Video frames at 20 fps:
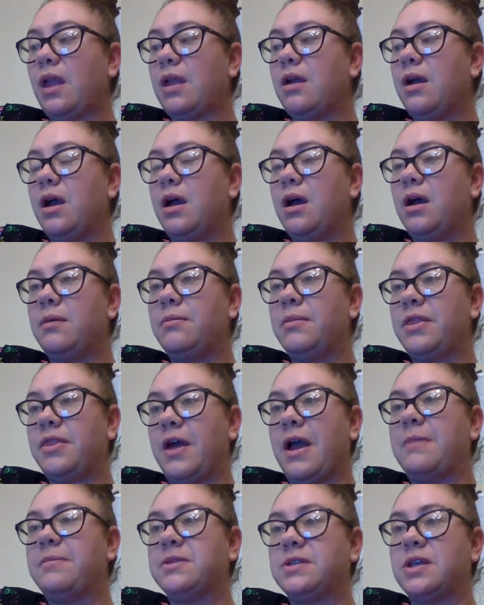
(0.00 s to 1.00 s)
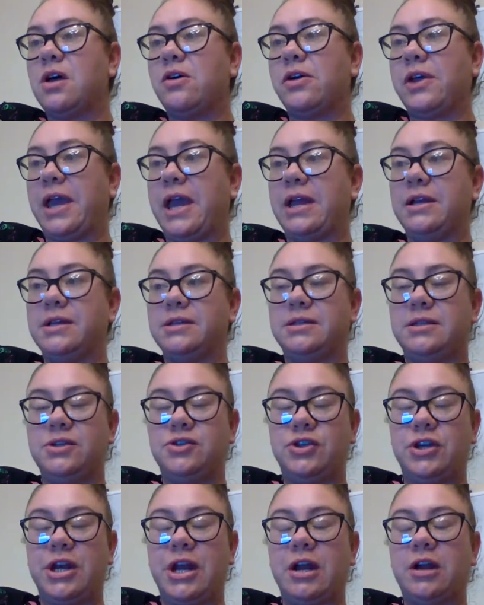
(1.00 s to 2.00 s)
Methimazole, again, is the
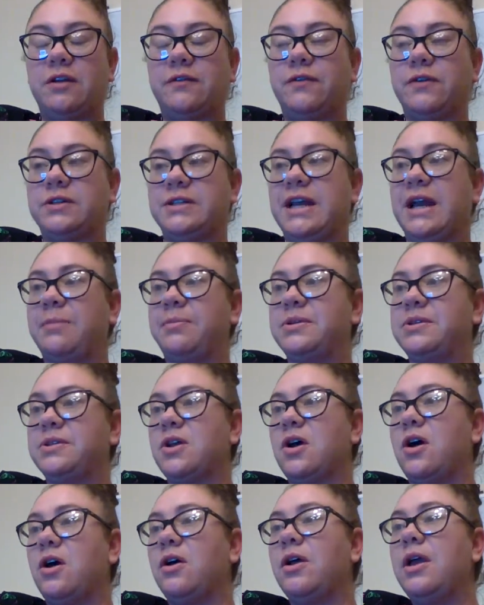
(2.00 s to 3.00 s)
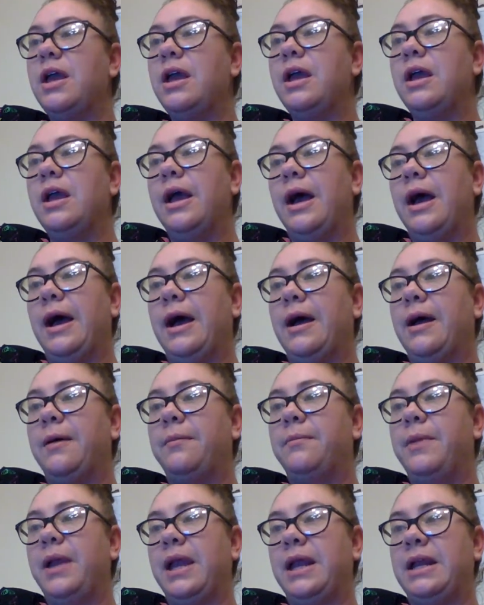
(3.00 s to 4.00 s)
generic for Tapazole.
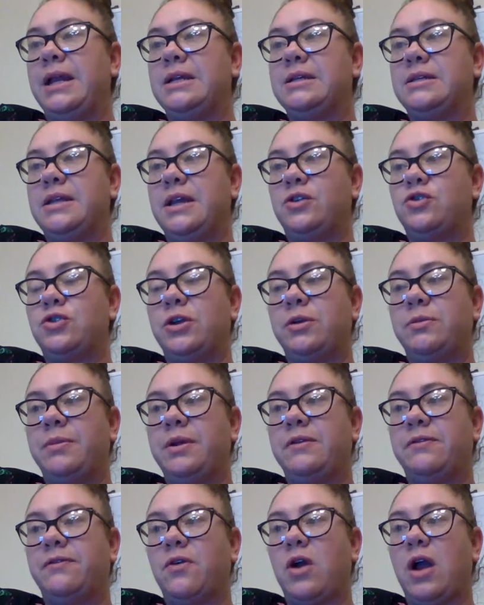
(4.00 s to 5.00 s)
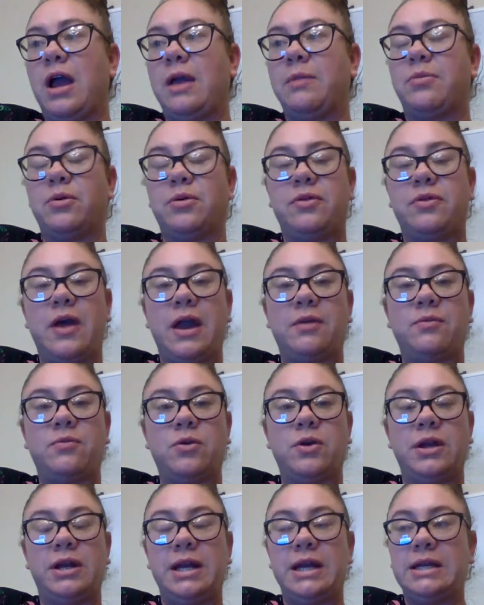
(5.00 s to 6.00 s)
It is a treatment for
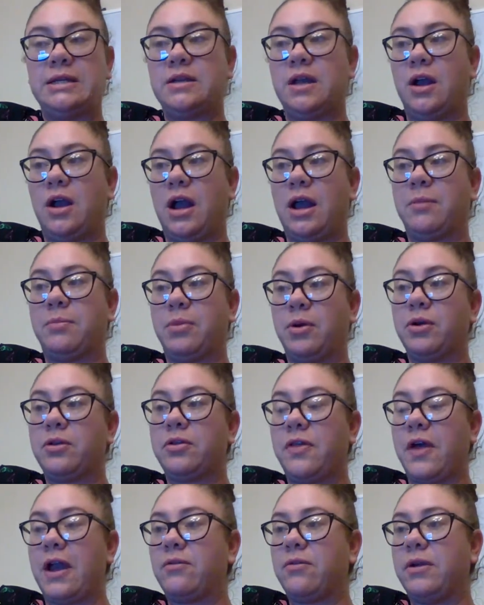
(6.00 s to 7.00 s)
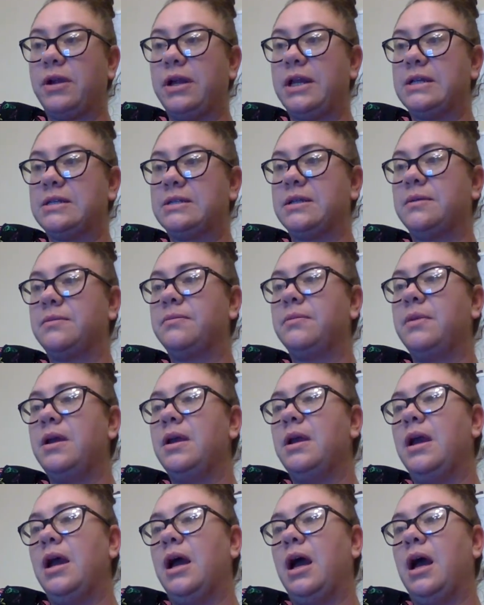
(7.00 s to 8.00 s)
hyperthyroidism.
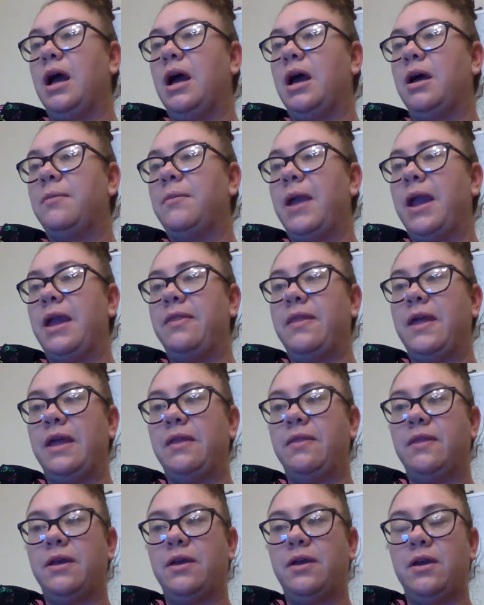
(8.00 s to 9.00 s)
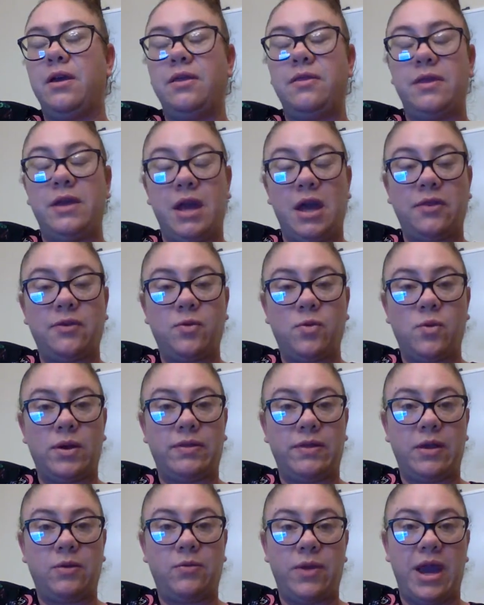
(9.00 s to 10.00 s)
And then the other
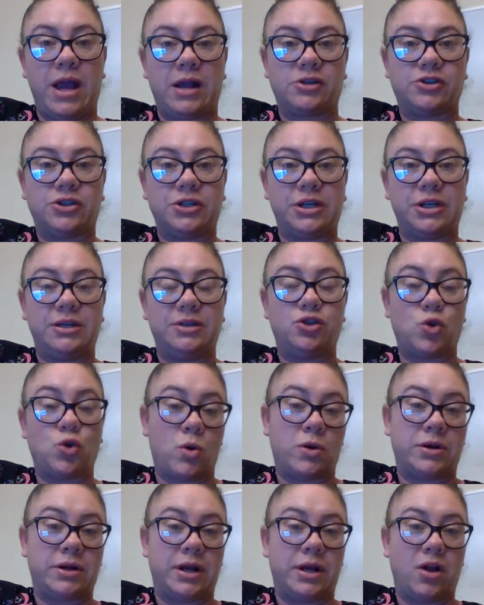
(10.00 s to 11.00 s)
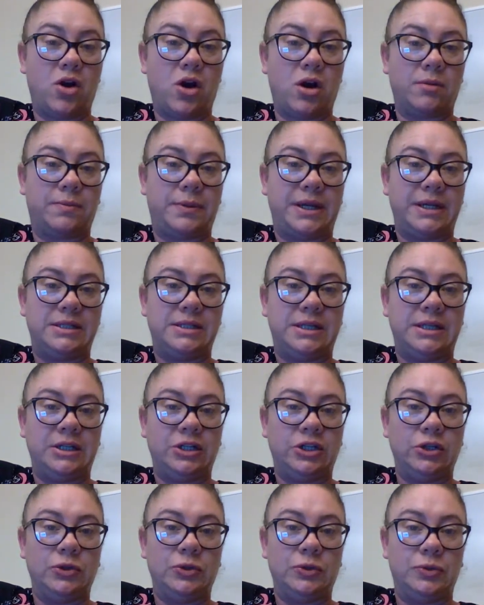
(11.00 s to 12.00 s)
one that we actually shorten and call
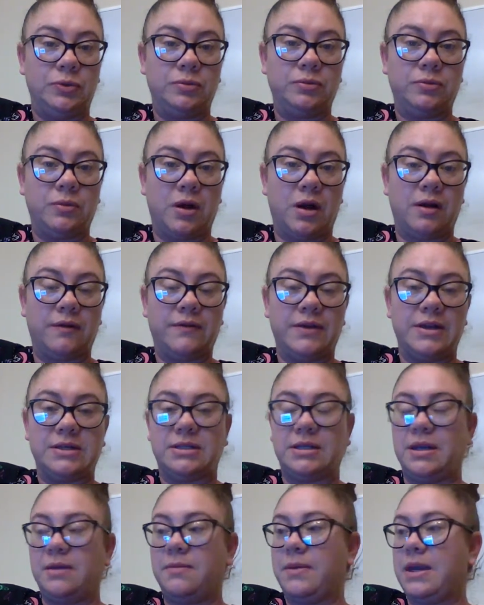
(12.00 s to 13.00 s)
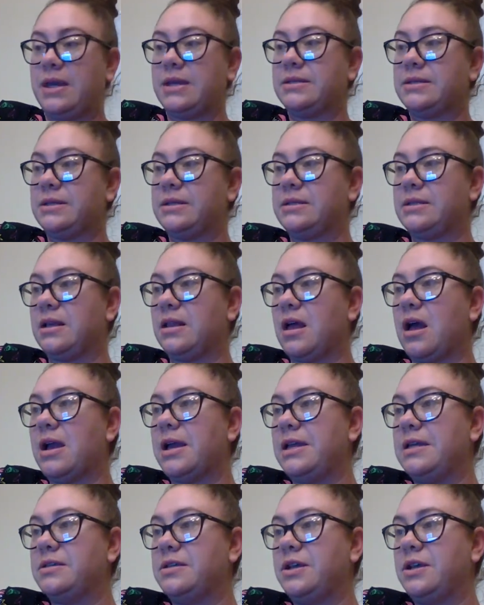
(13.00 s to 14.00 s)
PTU, obviously, because it's a lot
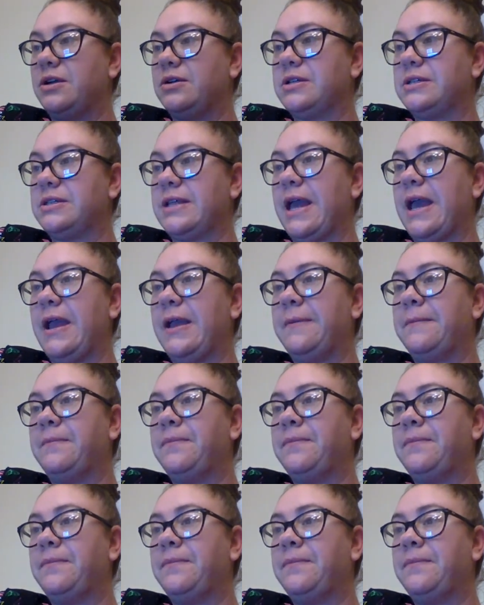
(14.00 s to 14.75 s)
easier to say.